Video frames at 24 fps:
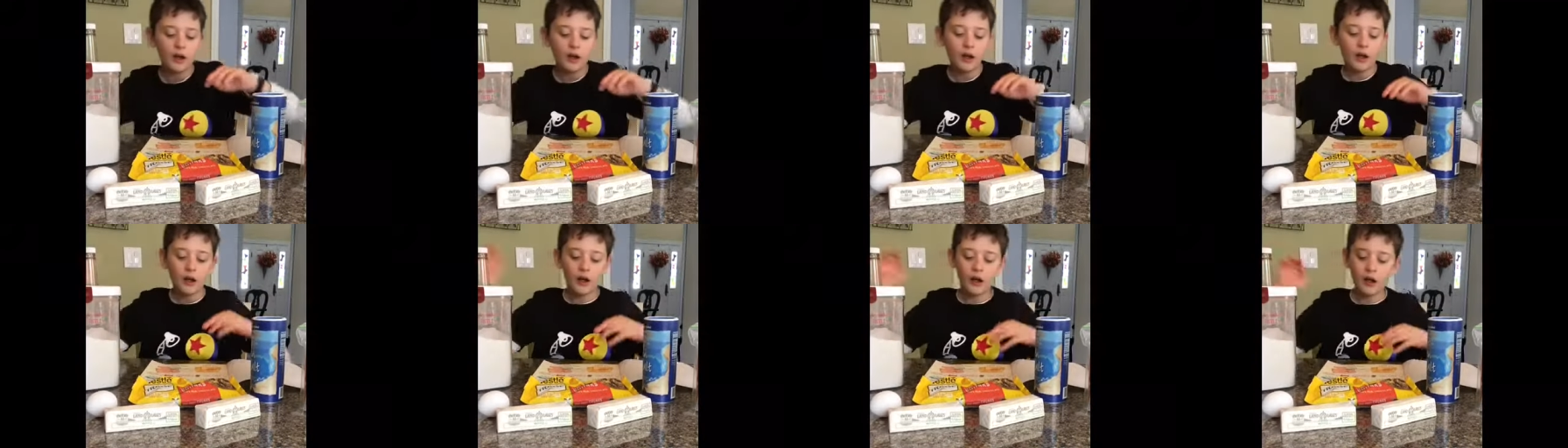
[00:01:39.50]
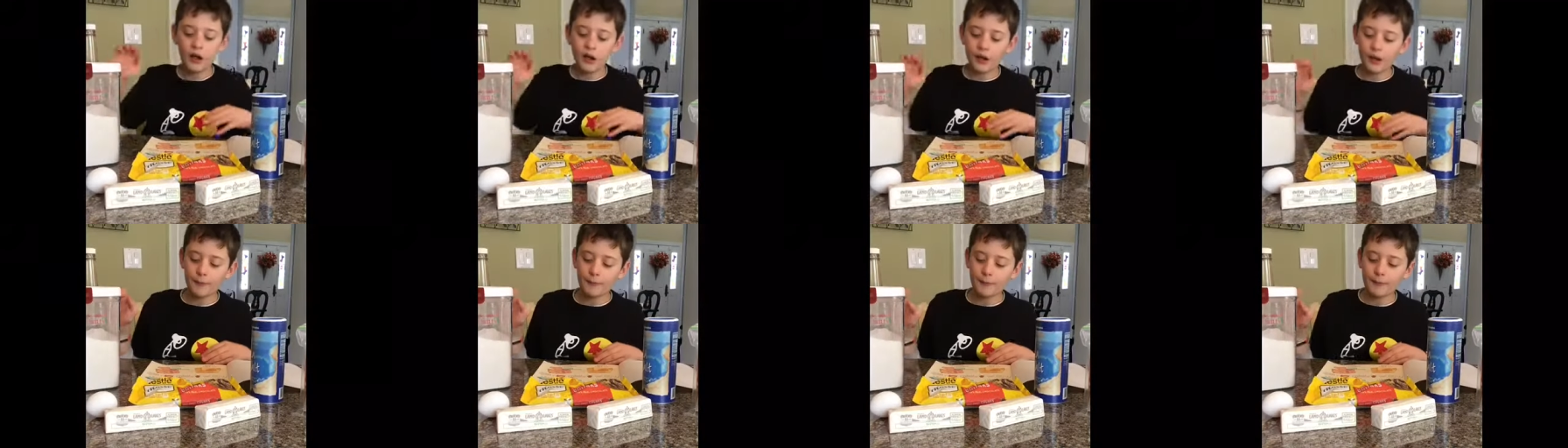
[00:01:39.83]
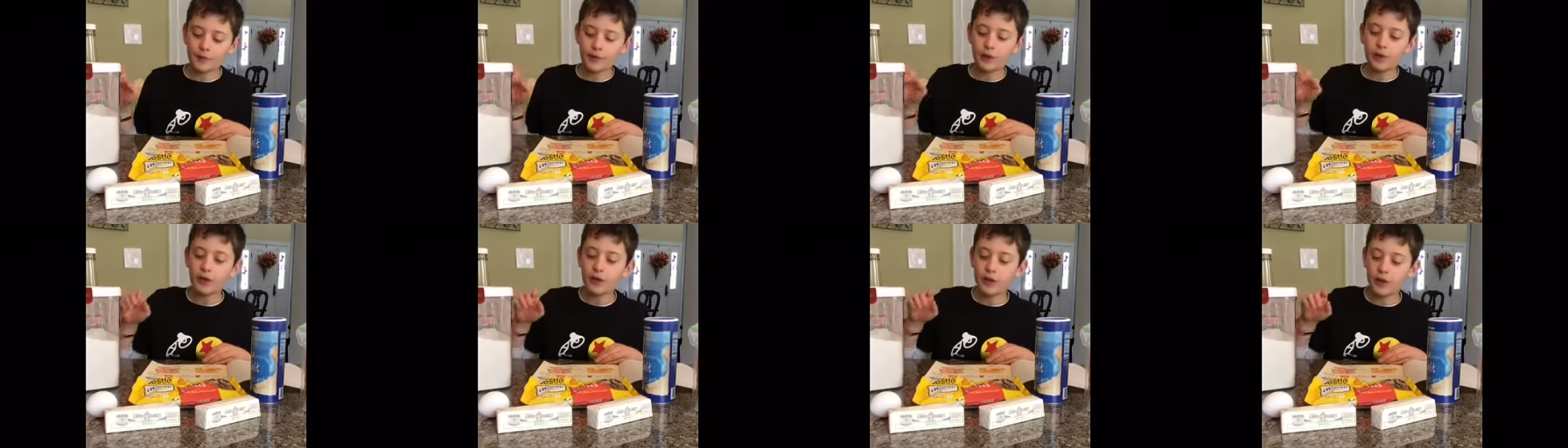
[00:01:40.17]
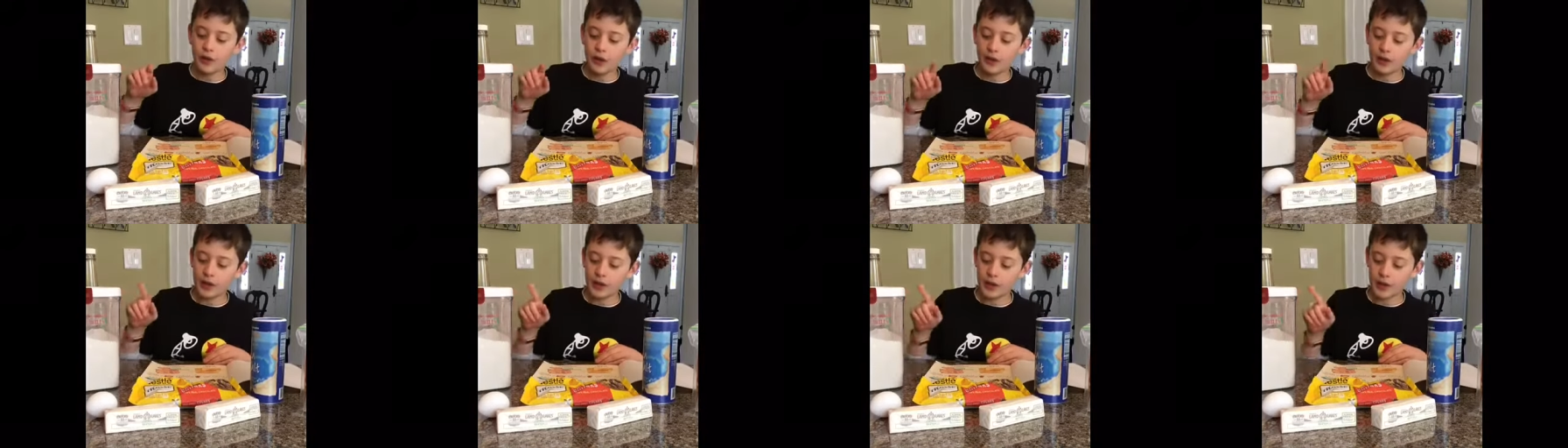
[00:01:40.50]
And
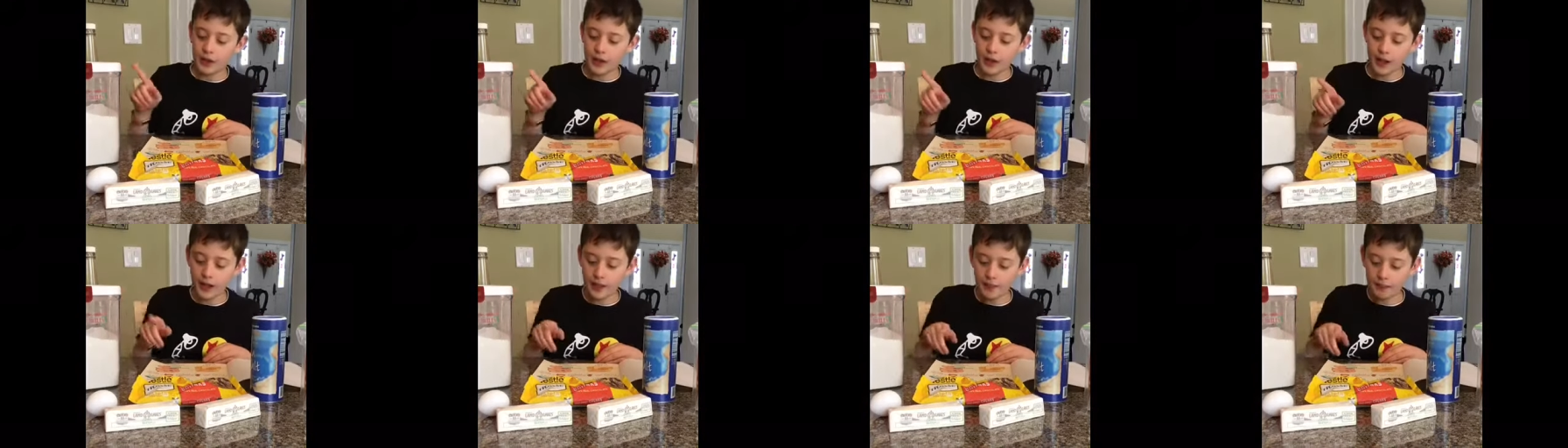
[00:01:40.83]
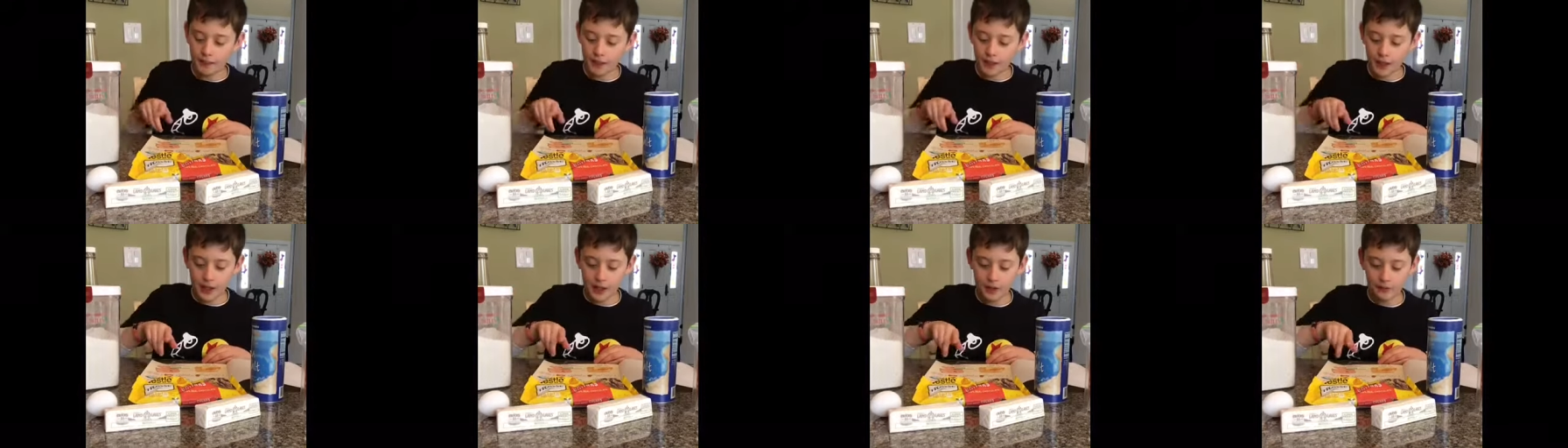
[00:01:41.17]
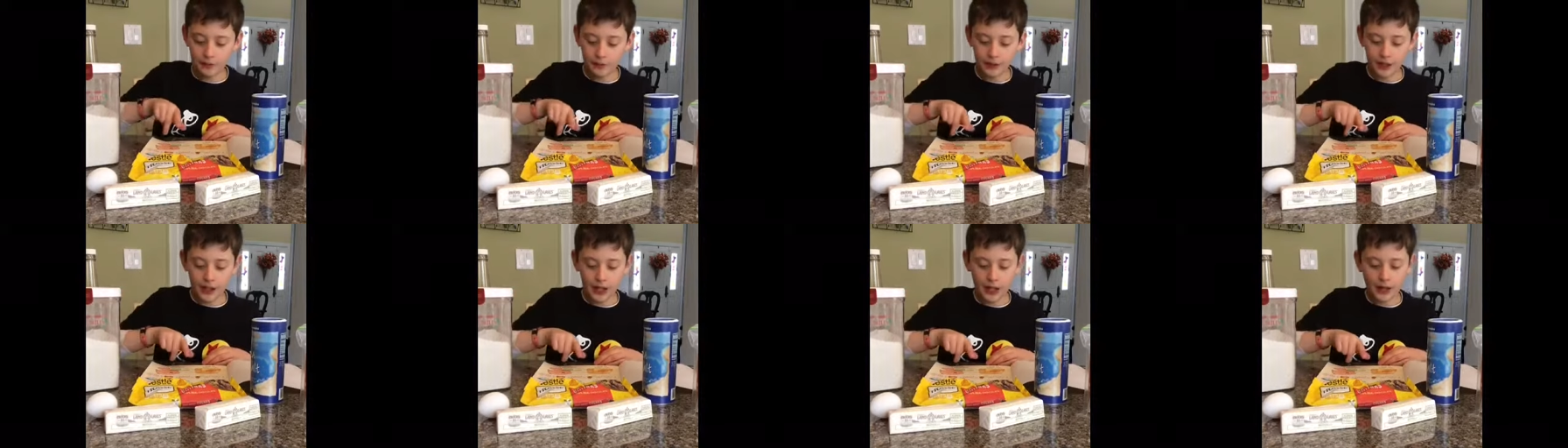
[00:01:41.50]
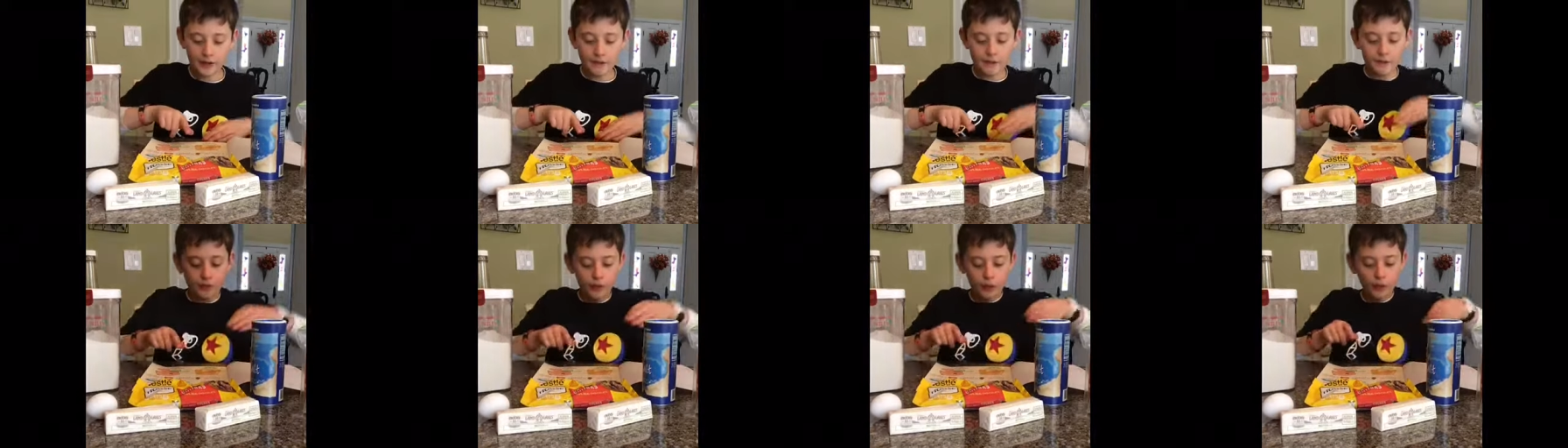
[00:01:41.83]
then we
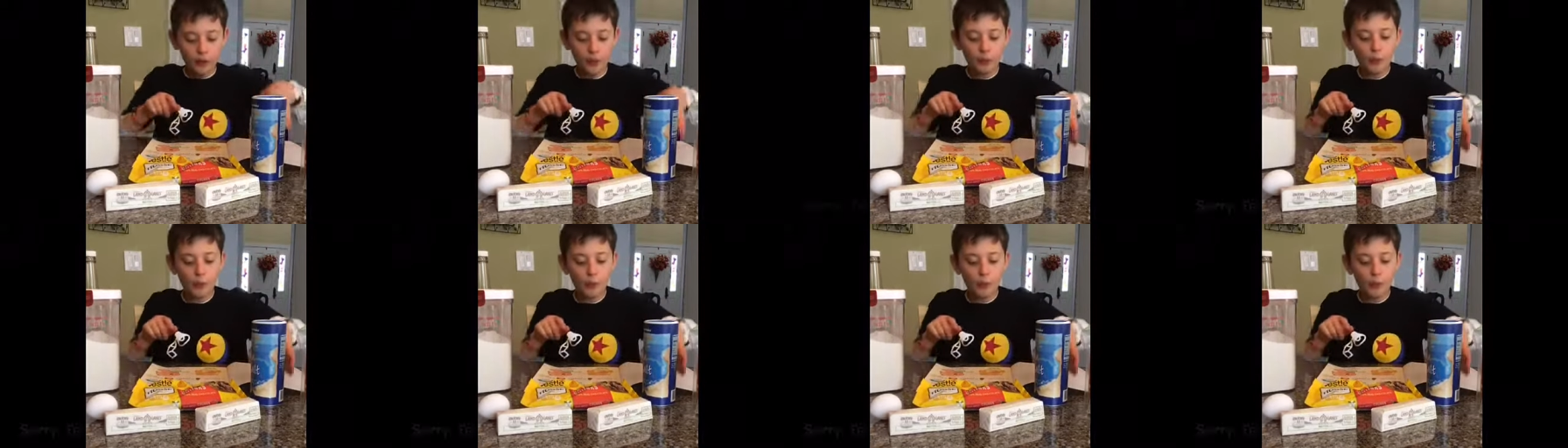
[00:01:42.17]
have